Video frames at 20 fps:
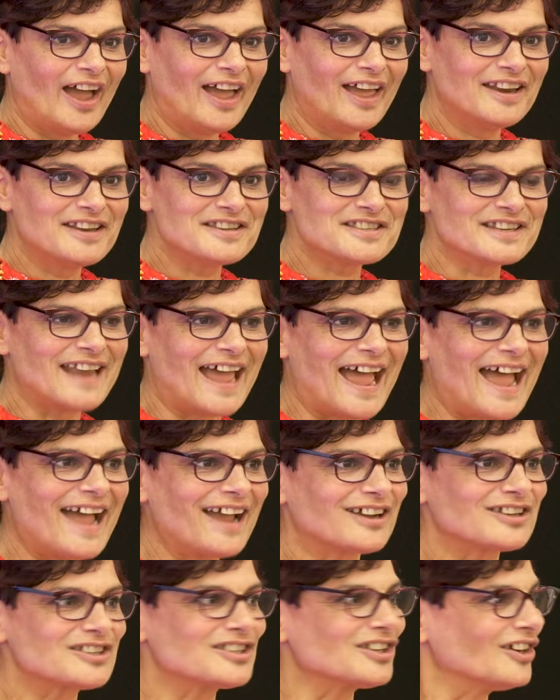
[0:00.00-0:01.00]
And as an
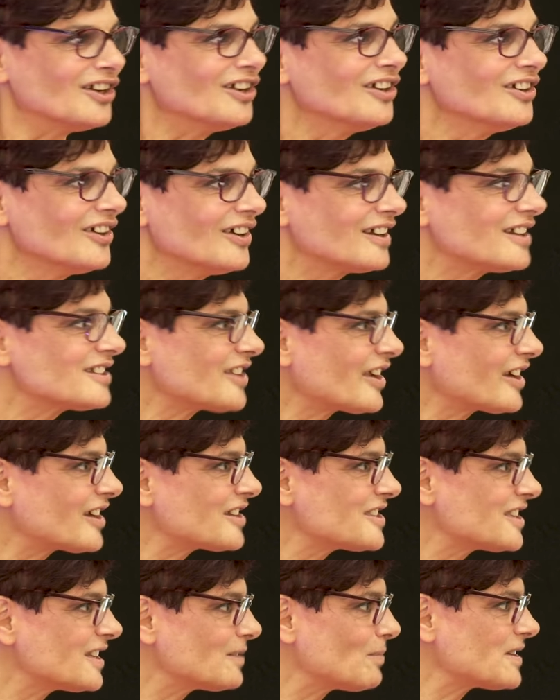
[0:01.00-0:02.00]
actor, because I
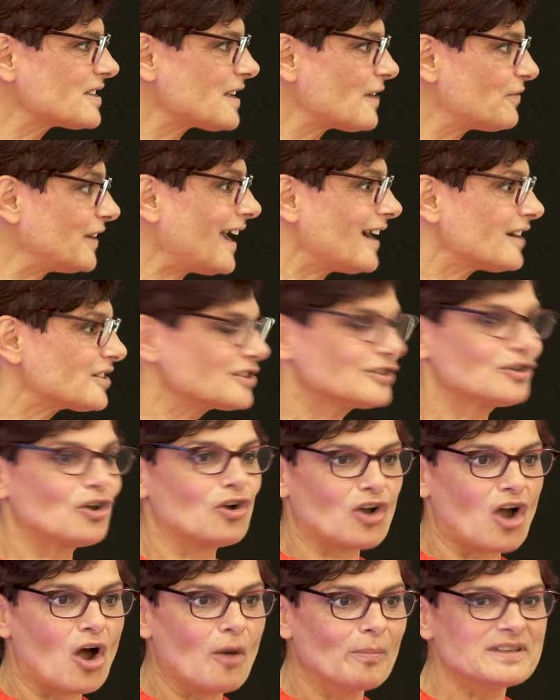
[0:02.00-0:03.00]
consider myself an actor,
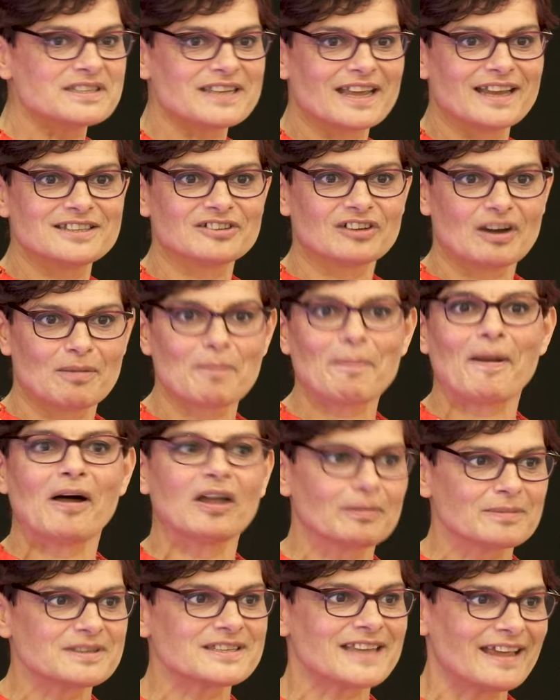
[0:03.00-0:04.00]
not a commentator, I'm a
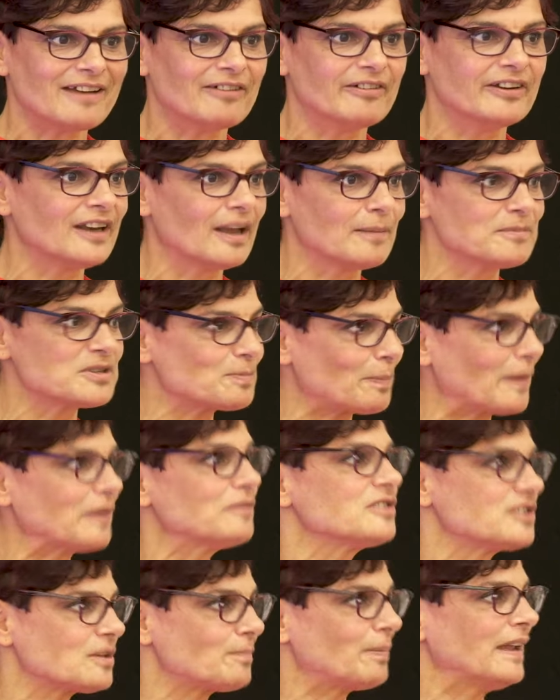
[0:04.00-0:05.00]
parliamentarian, I'm
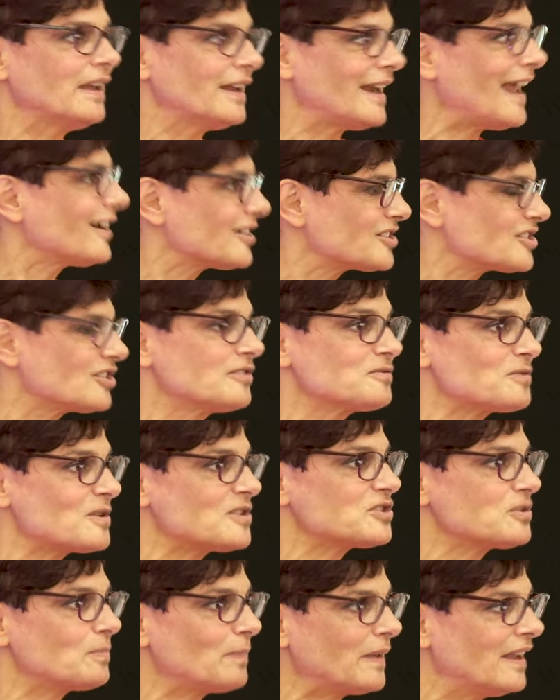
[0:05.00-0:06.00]
supposed to be an actor, I'm
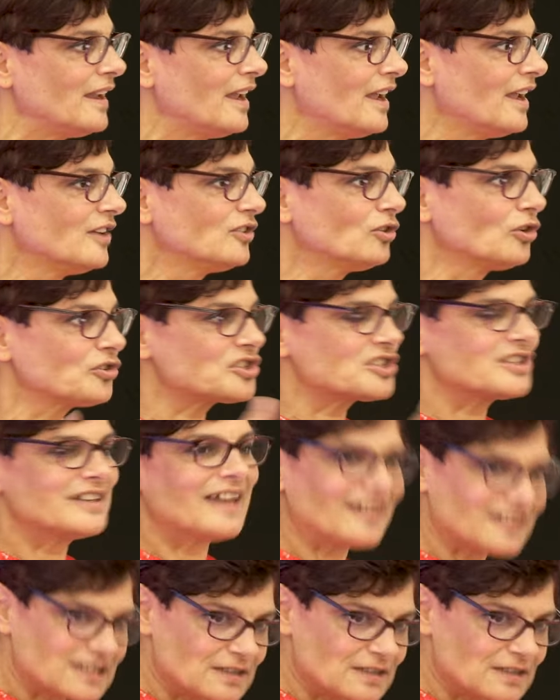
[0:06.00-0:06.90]
supposed to be not just an